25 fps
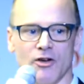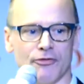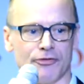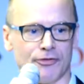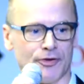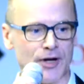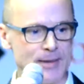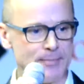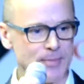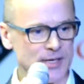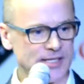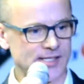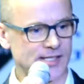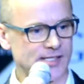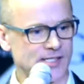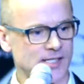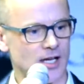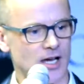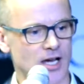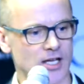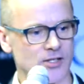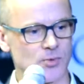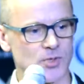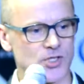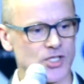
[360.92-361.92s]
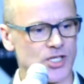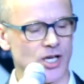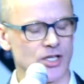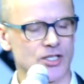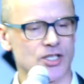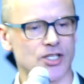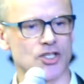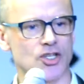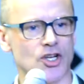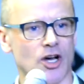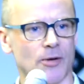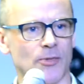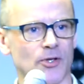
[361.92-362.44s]
free business cards. We charge a
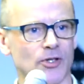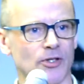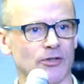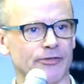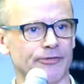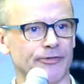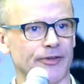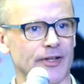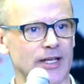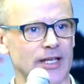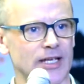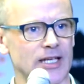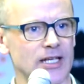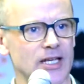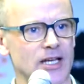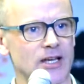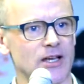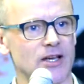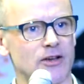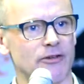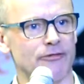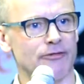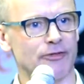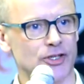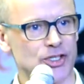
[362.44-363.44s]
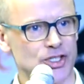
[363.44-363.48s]
nominal fee for